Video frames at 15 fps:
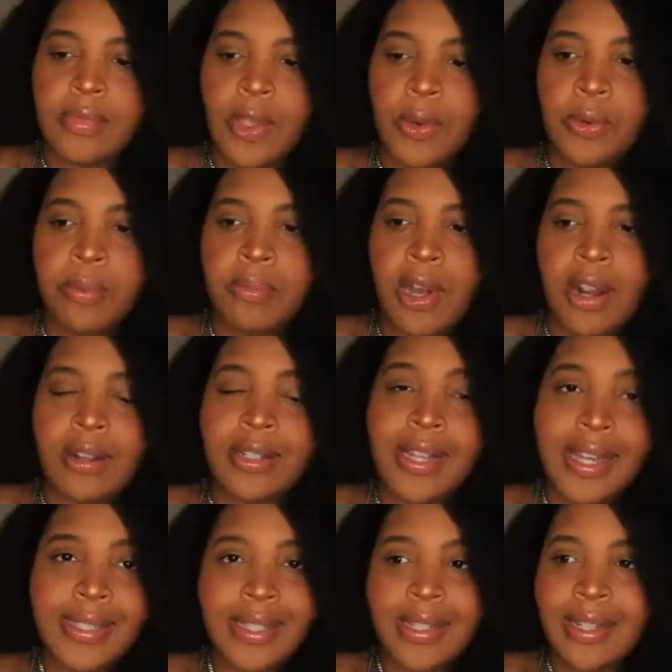Oh, our
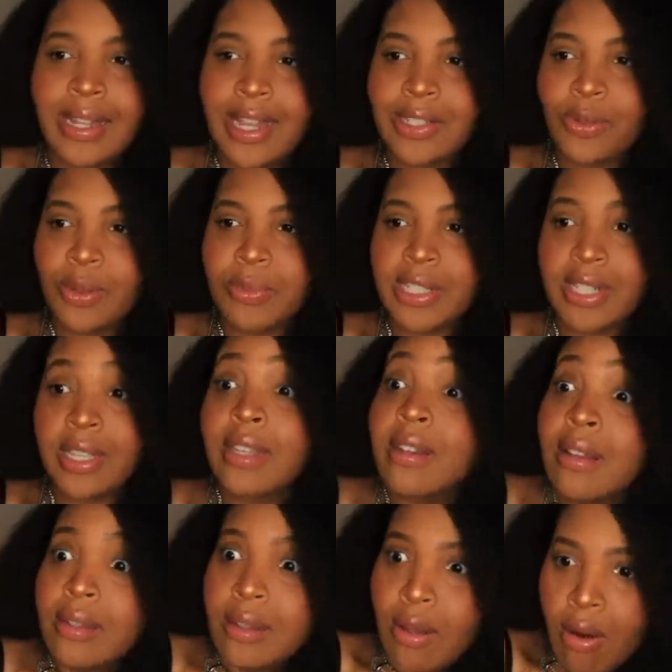classic classroom scene.
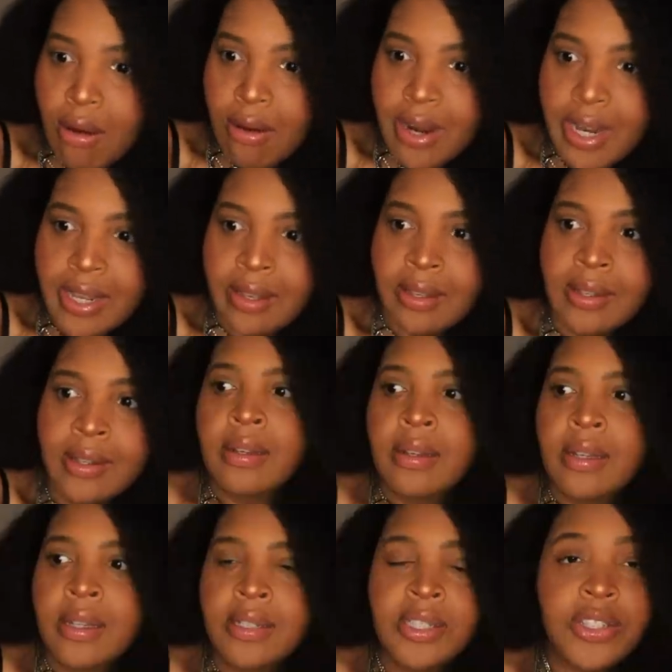Laurie!
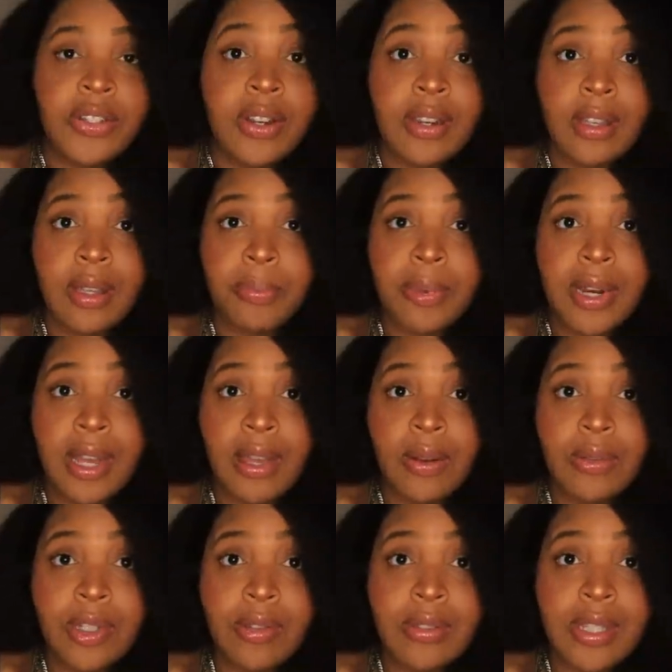Is she trying to keep an eye
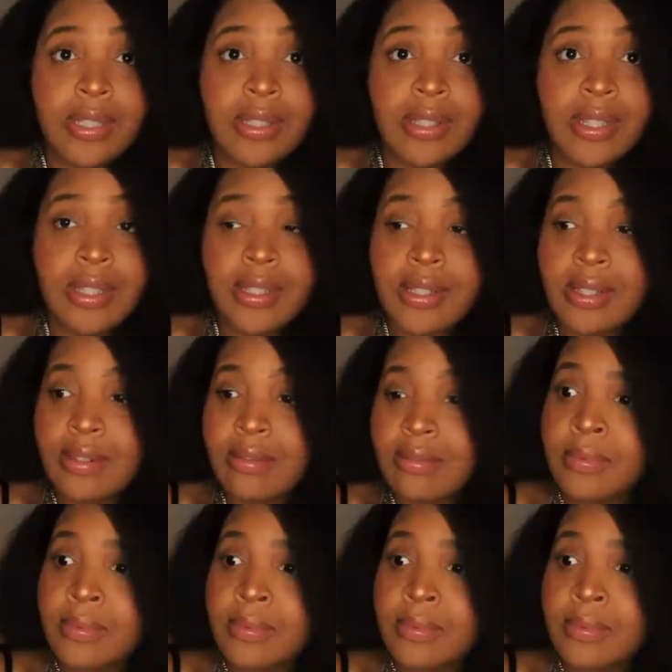on you this season?